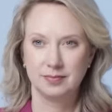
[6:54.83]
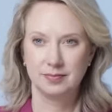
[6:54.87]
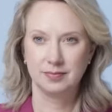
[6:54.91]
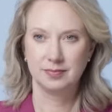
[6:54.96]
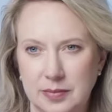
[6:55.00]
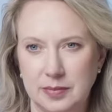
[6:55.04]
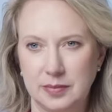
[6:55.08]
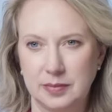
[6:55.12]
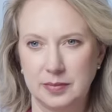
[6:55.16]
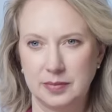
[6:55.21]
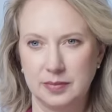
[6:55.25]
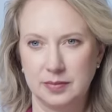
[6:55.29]

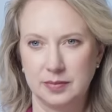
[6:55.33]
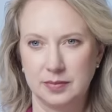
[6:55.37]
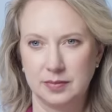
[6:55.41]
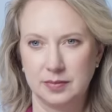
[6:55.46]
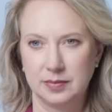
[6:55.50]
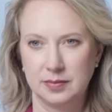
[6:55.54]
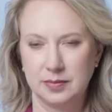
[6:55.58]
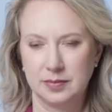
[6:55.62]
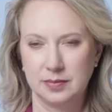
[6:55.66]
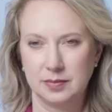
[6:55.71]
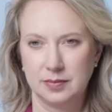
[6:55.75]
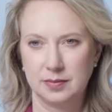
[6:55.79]

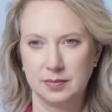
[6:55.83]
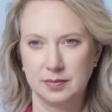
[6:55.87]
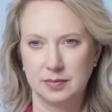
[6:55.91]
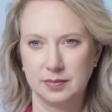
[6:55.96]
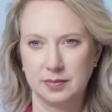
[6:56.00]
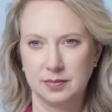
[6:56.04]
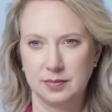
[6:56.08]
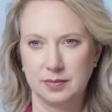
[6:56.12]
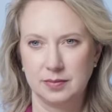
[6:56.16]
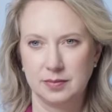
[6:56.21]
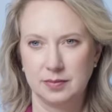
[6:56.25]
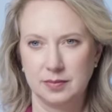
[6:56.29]

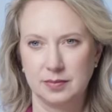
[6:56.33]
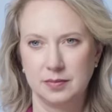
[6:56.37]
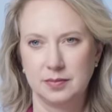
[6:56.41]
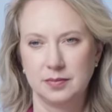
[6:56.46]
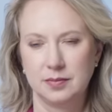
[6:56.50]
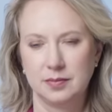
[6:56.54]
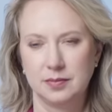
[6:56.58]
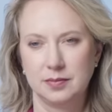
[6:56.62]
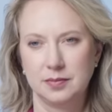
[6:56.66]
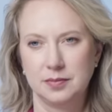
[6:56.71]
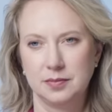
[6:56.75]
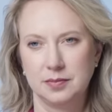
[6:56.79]

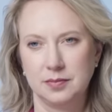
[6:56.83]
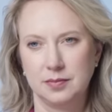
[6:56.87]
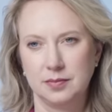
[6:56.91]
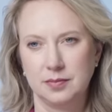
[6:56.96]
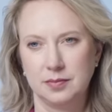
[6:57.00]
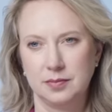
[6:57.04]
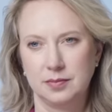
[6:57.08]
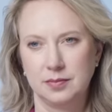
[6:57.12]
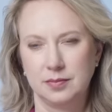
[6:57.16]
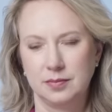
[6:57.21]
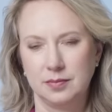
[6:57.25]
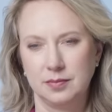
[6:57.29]

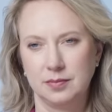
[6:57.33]
No words are spoken by the person on screen.